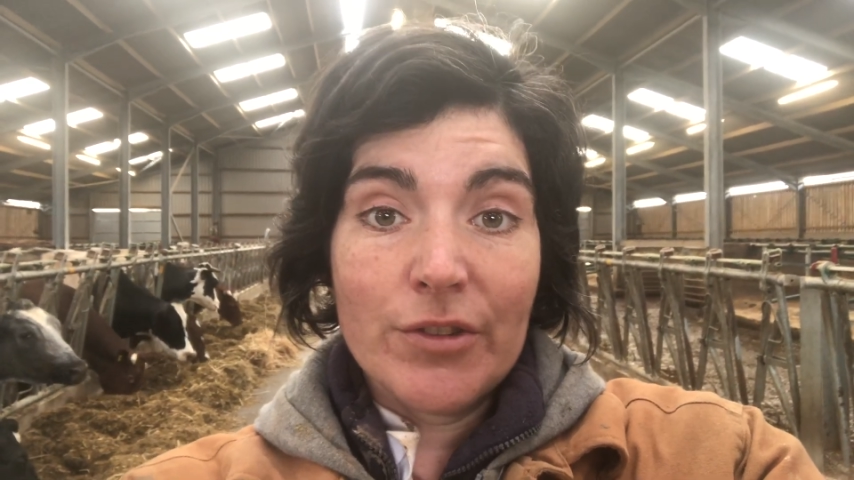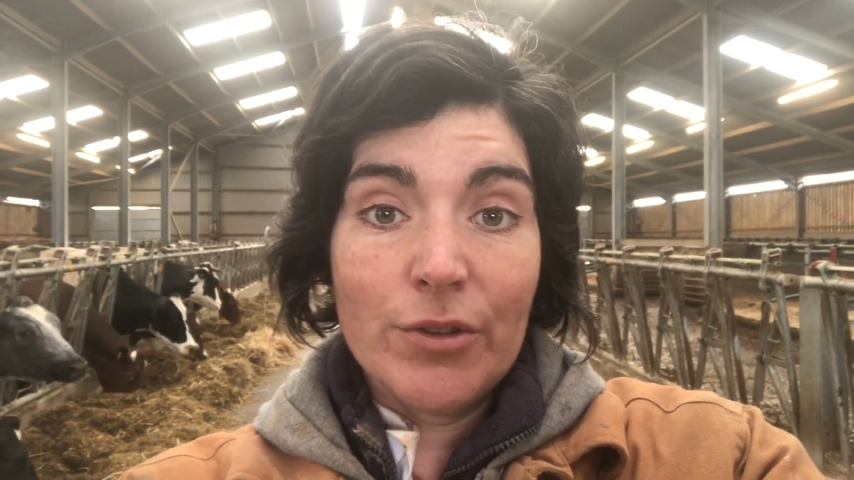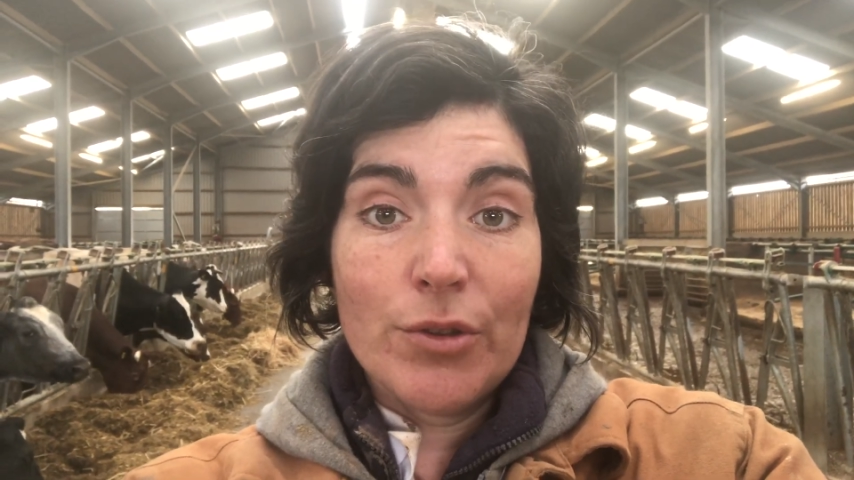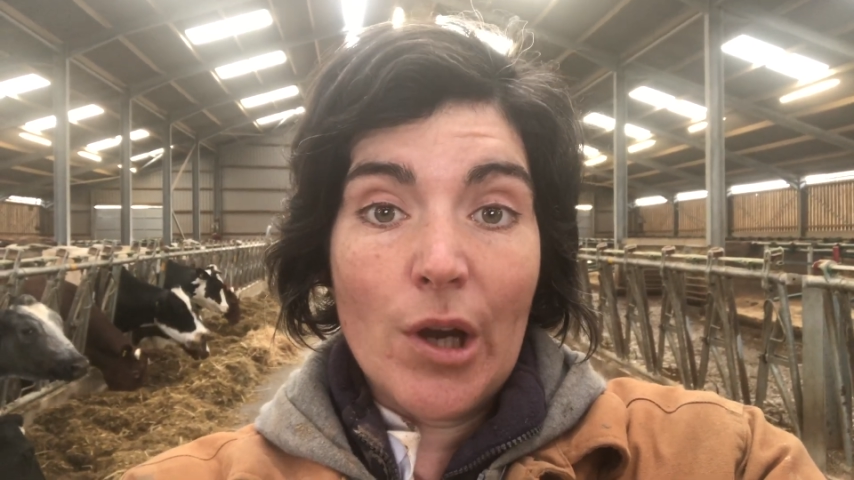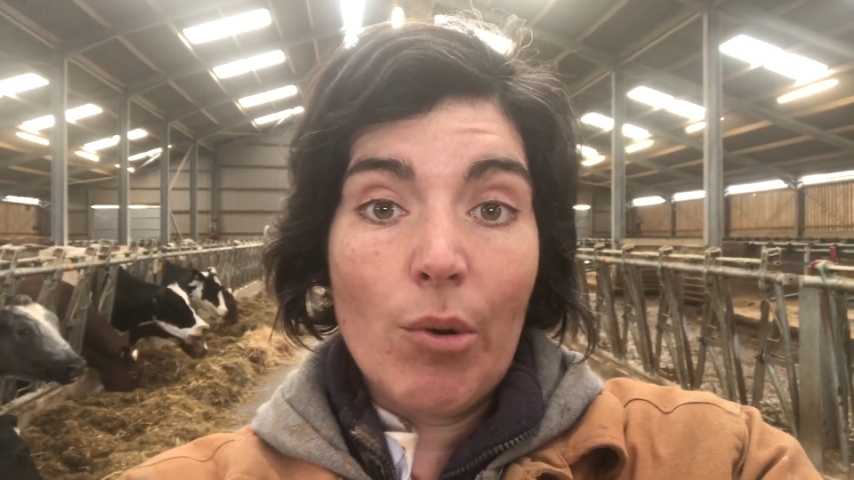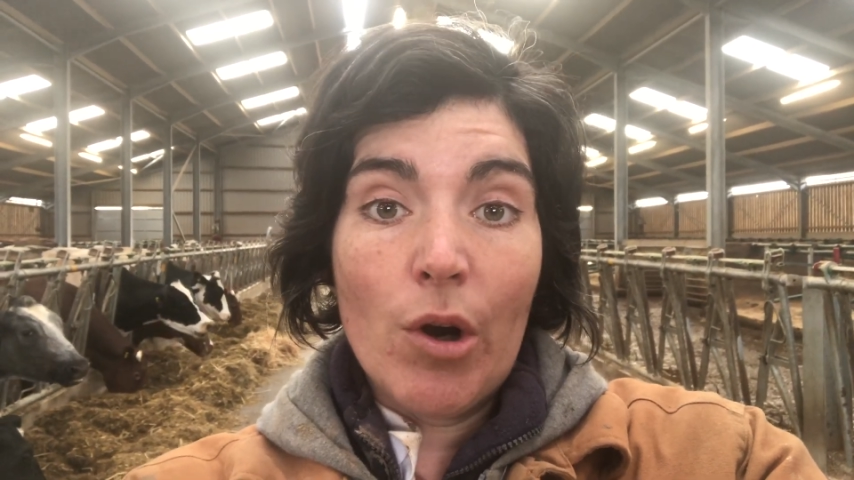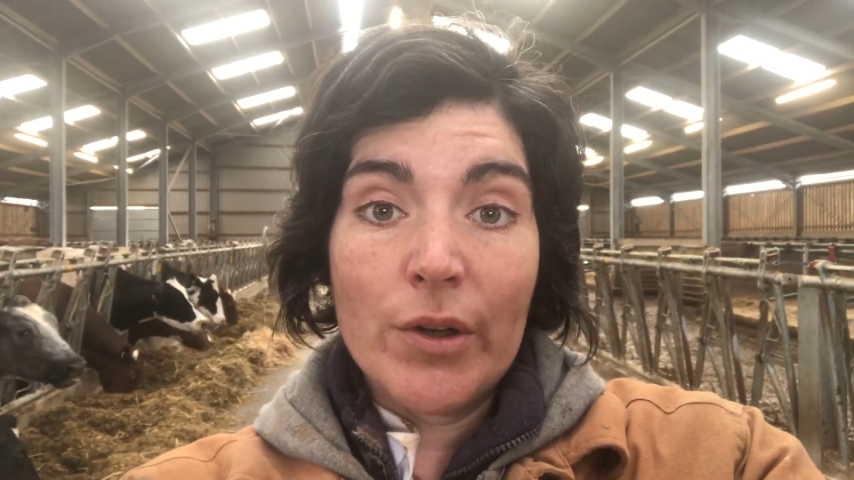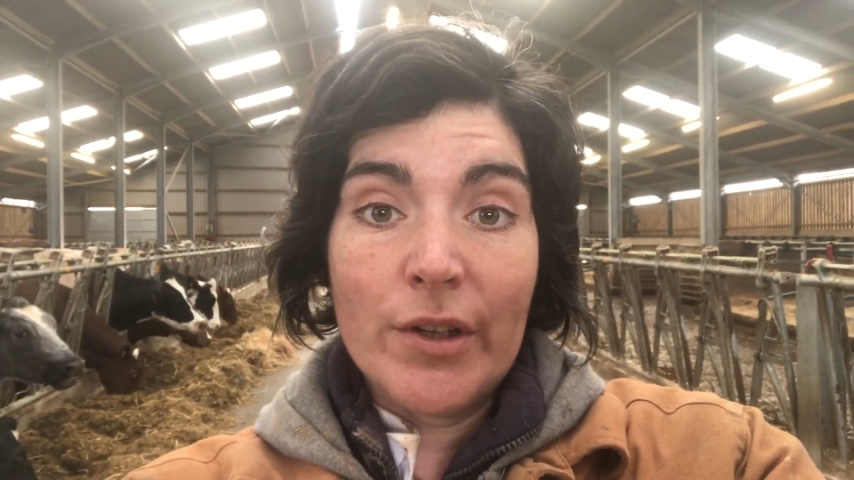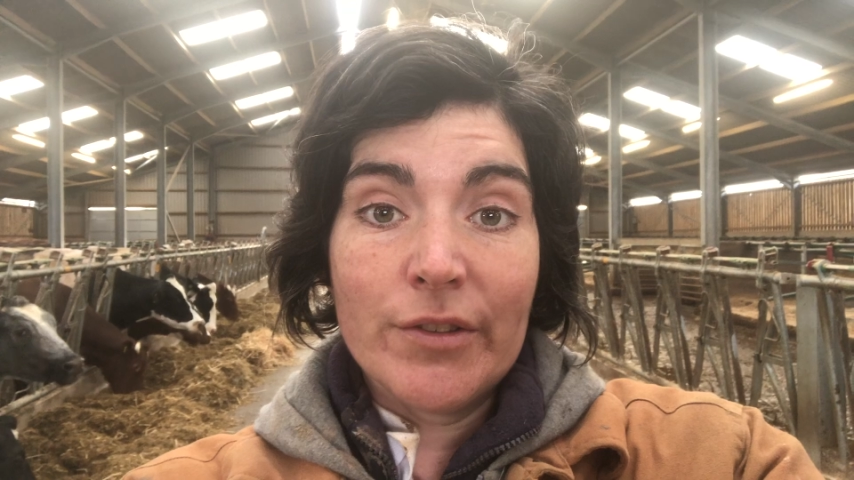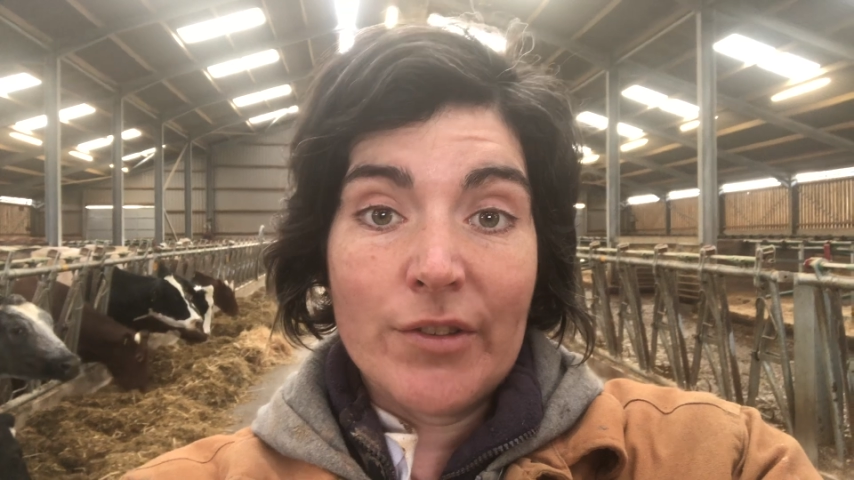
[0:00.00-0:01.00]
to go
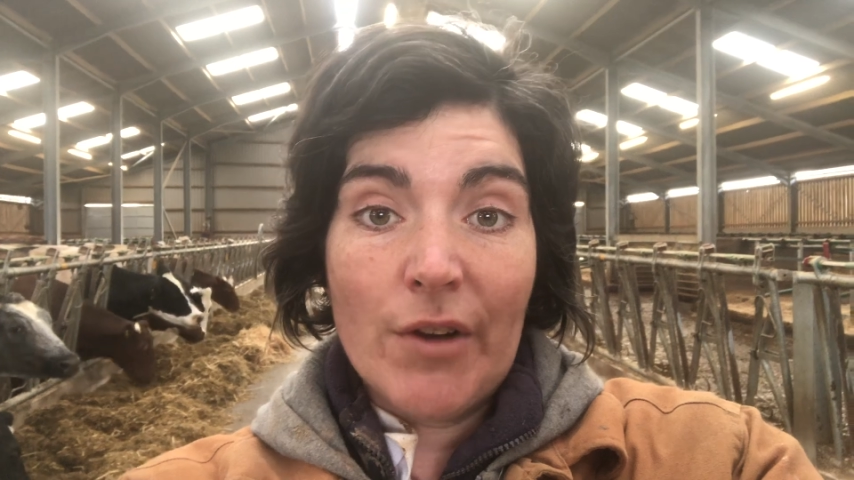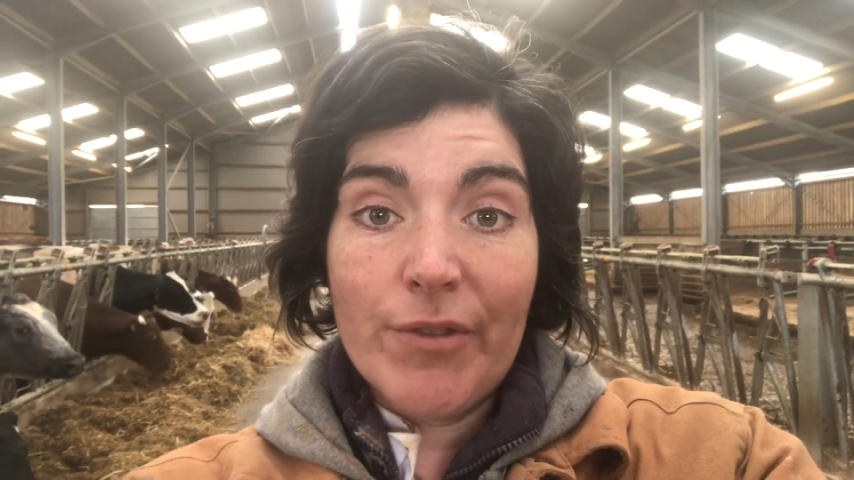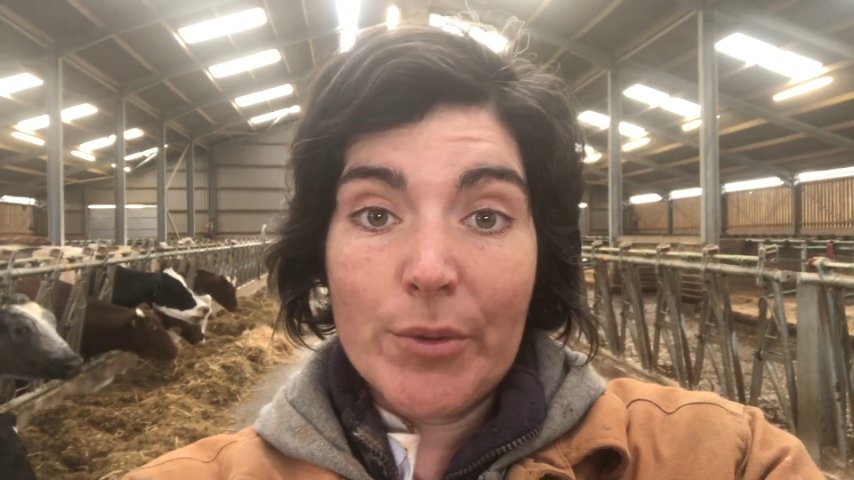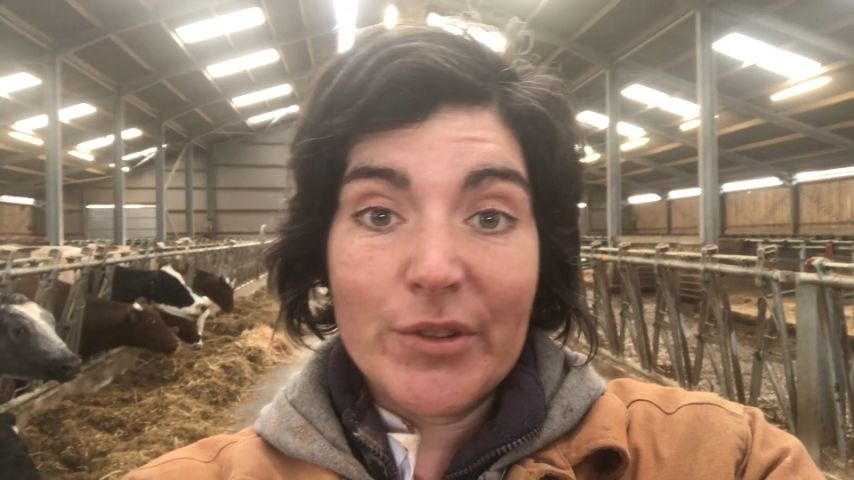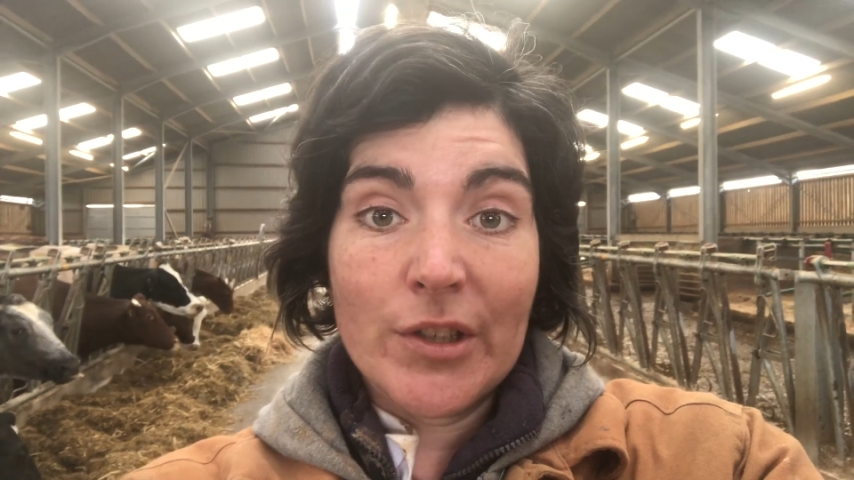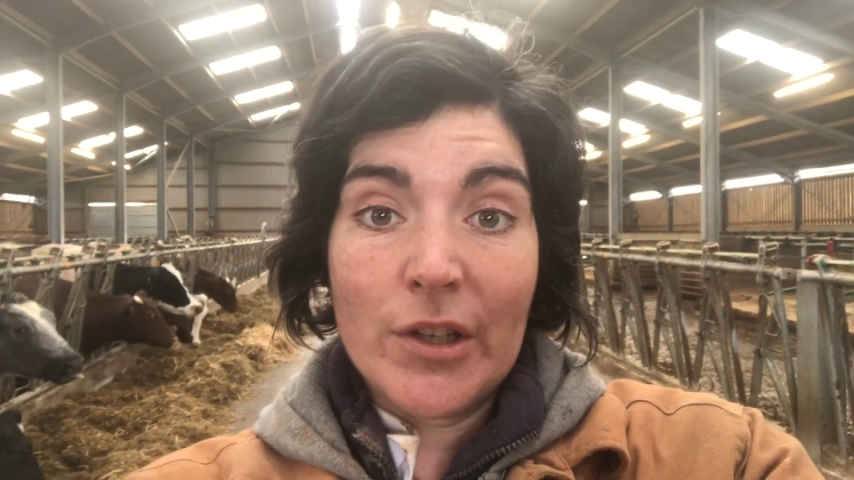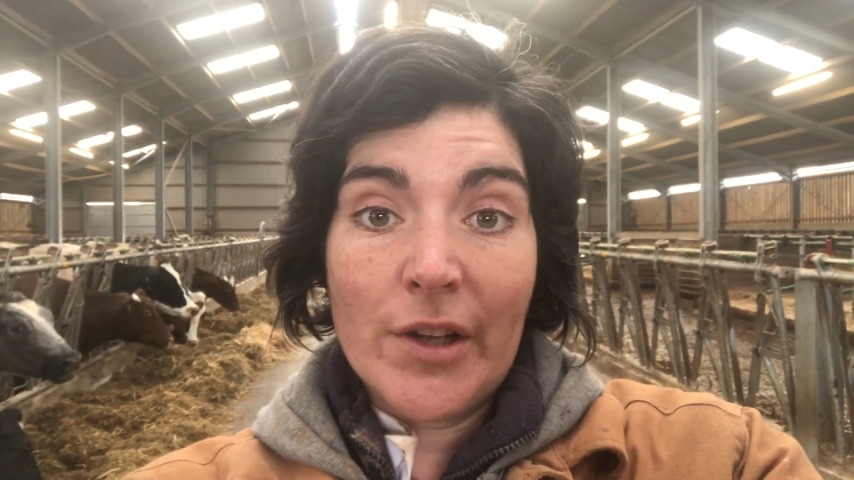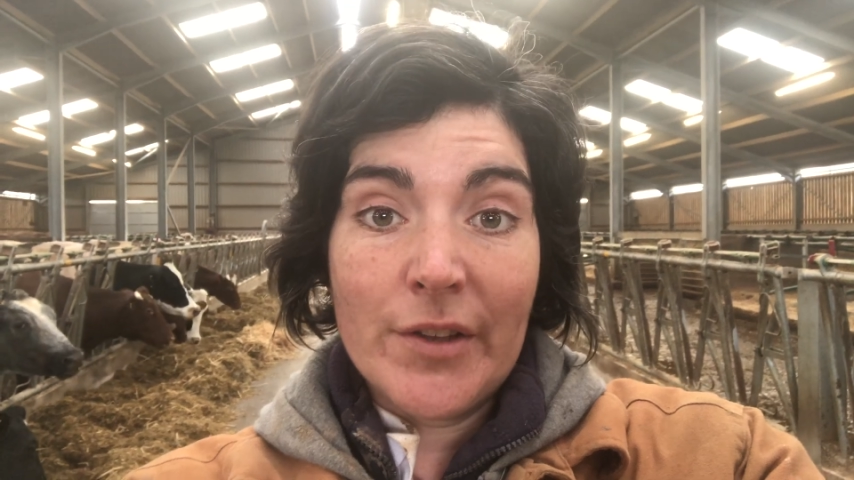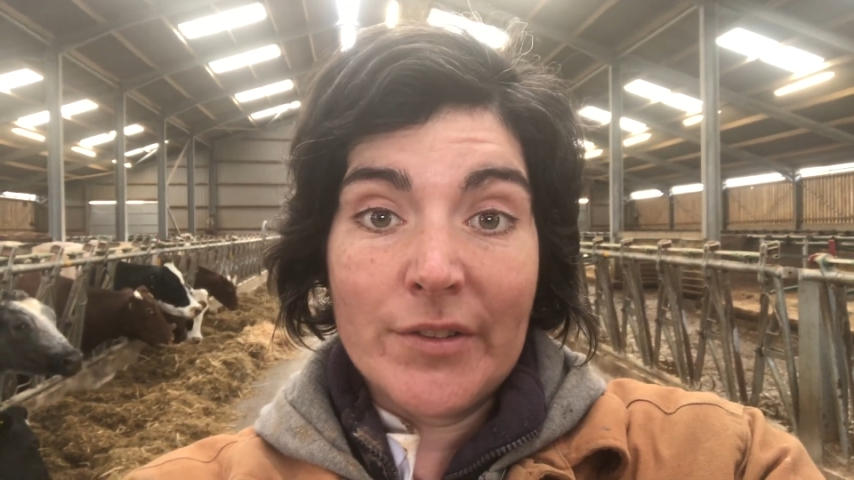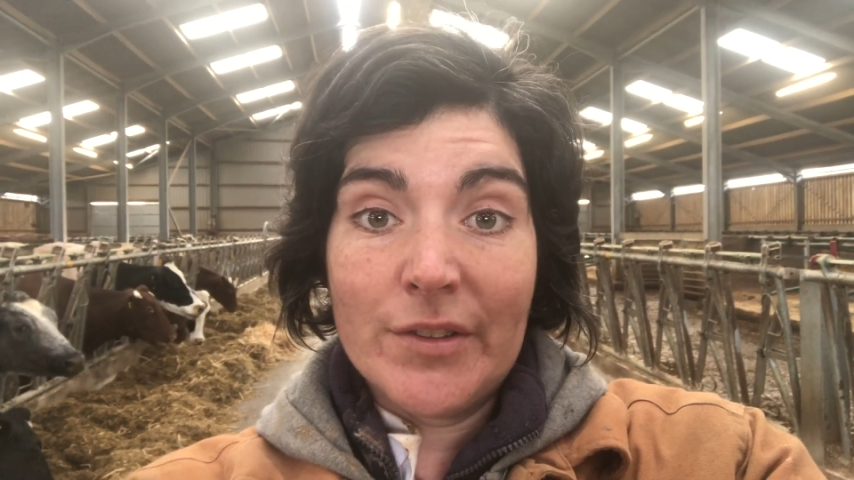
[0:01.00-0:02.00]
on and start focusing on
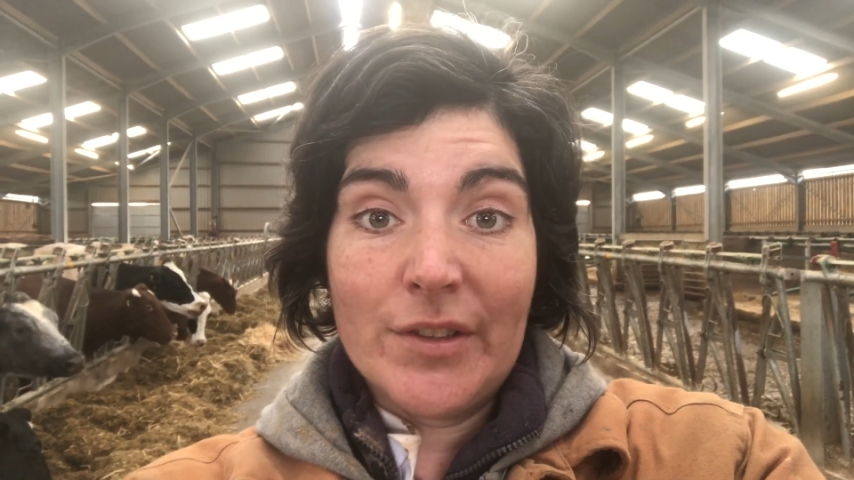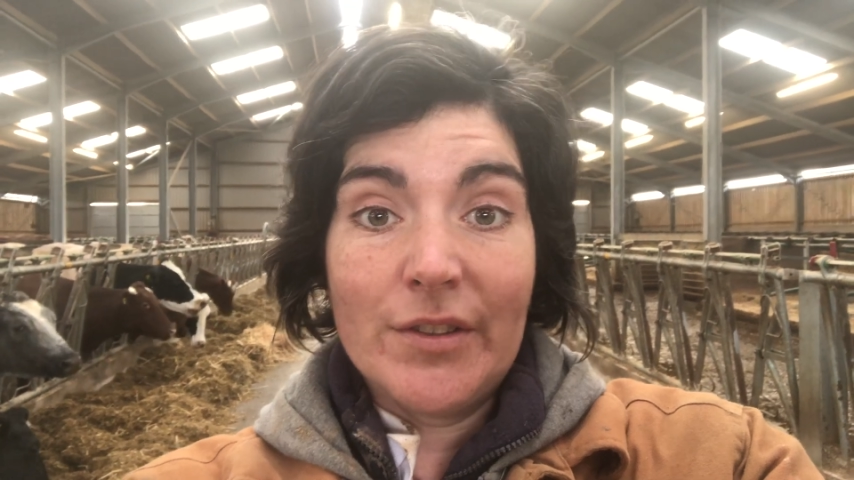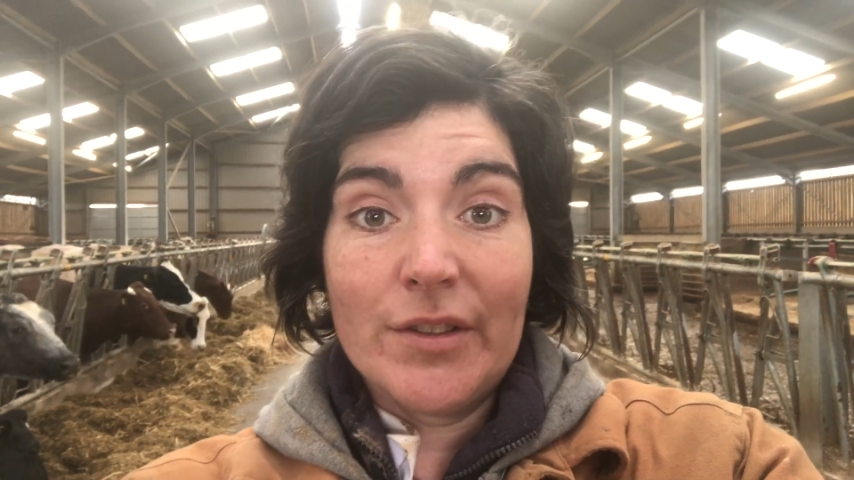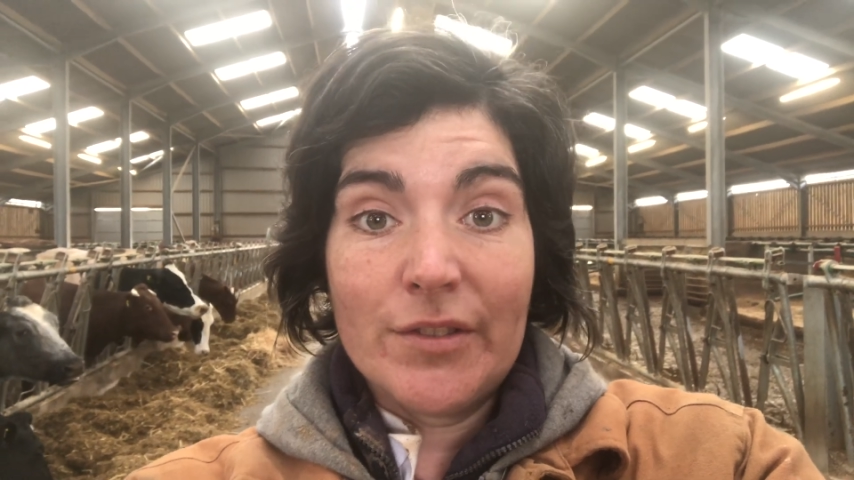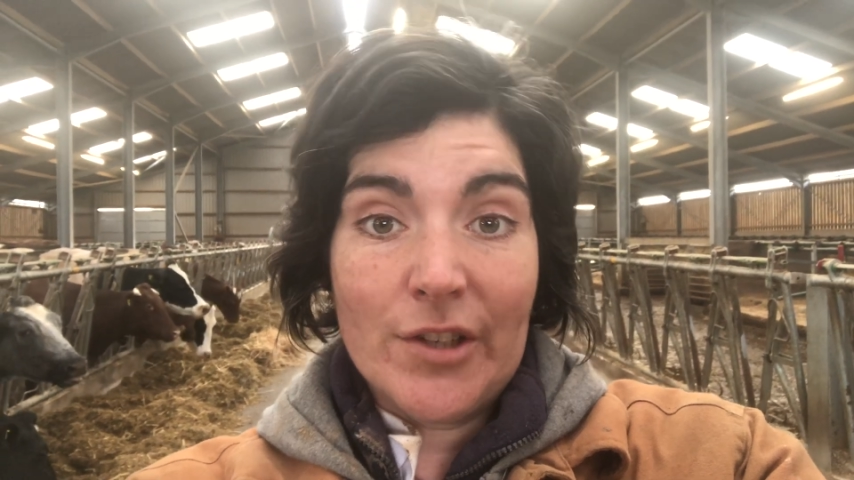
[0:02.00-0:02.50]
other diseases